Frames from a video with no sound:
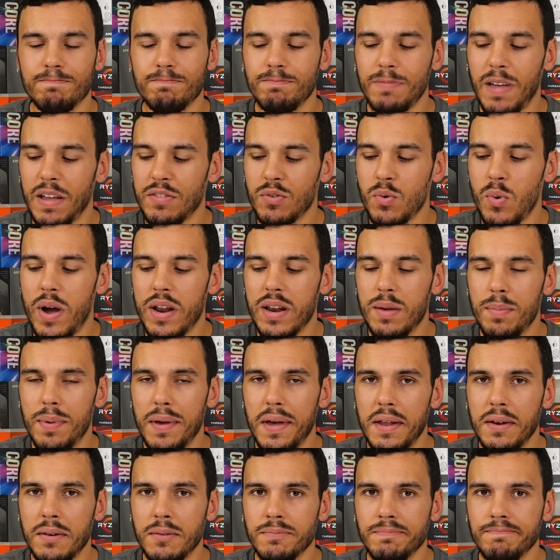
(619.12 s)
That's quite a
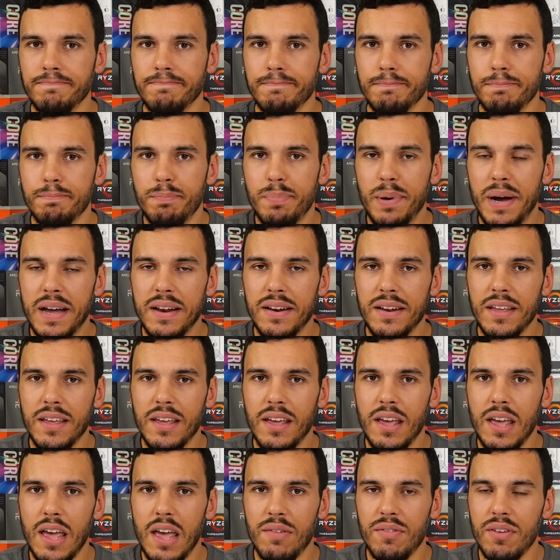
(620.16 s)
bit, but
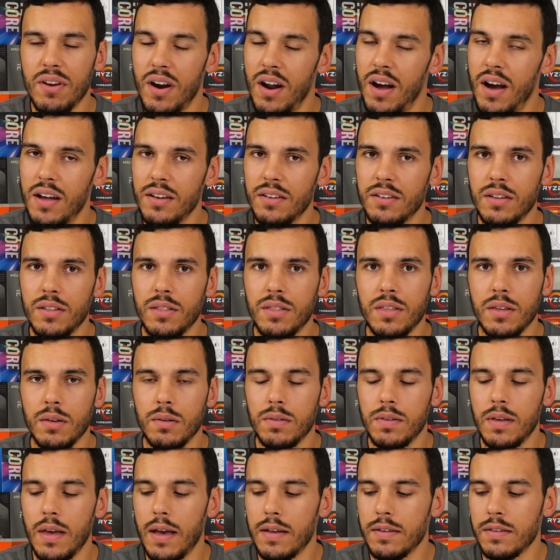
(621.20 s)
if you're a Harden
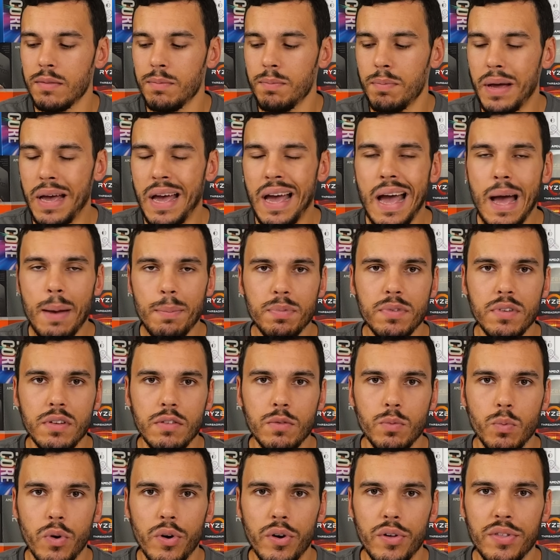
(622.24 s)
enthusiast, perhaps
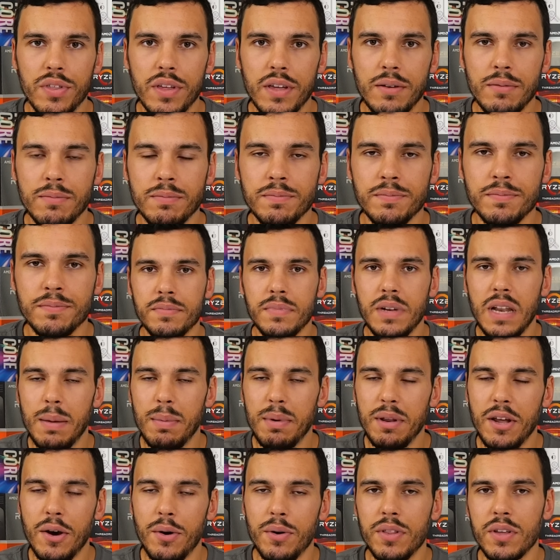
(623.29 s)
it's worth it. Let
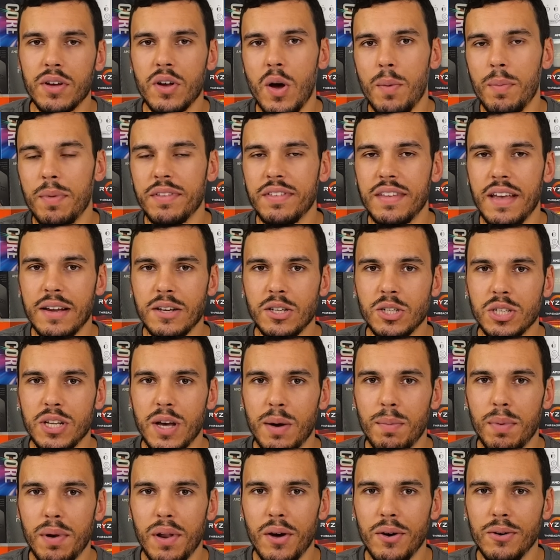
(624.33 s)
me know in the comment section
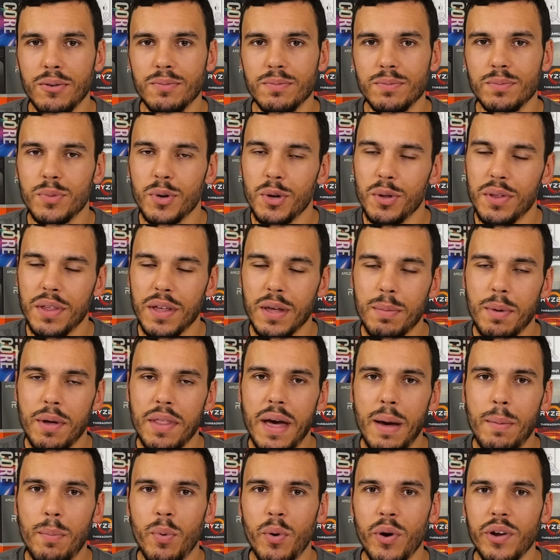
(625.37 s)
down below what you think about
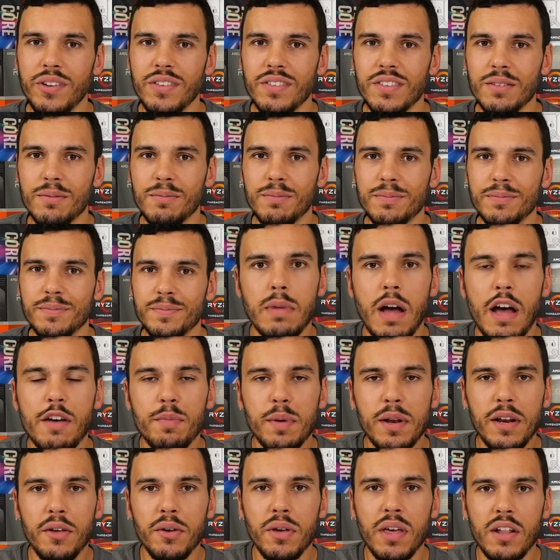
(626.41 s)
that point. I've
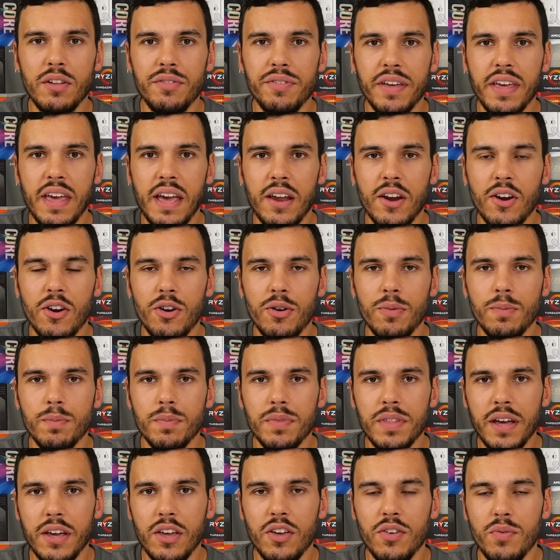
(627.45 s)
been Luke Hill for KitGuru.
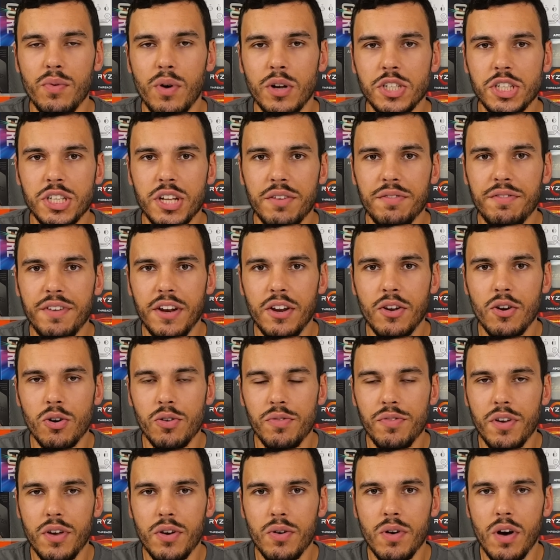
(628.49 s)
Thank you for watching our video
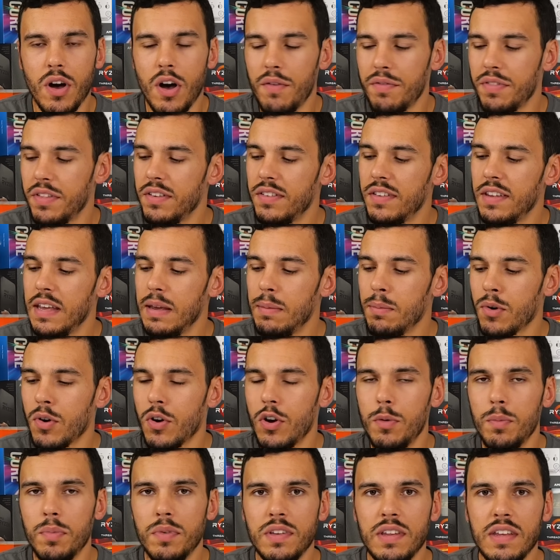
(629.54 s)
review of the Team
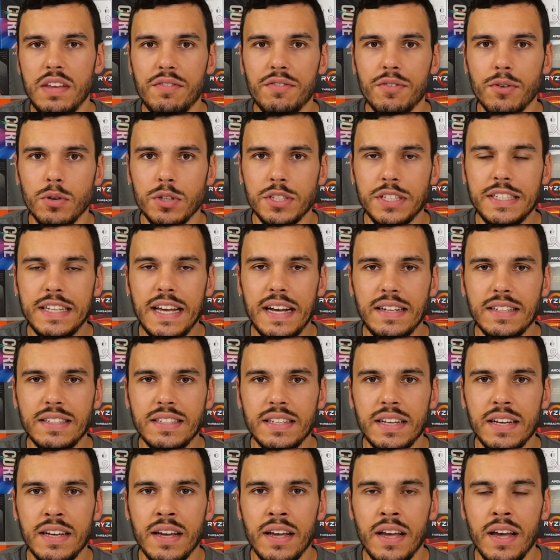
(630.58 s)
Group T-Force
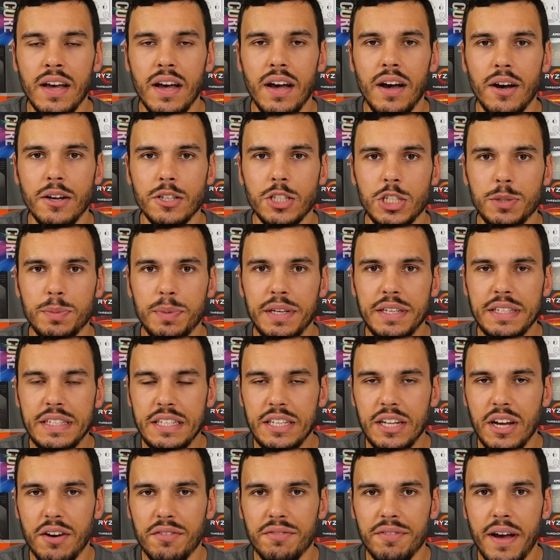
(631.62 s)
Delta RGB
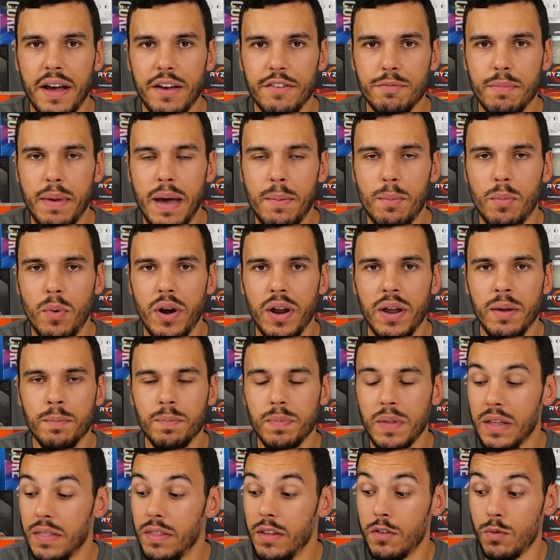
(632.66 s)
DDR5 memory
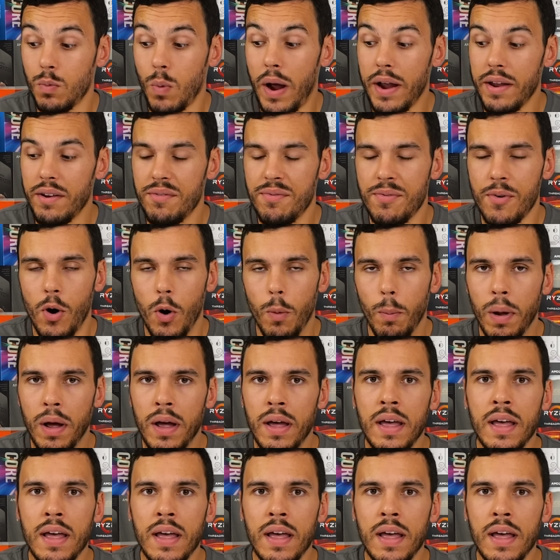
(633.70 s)
in this white form.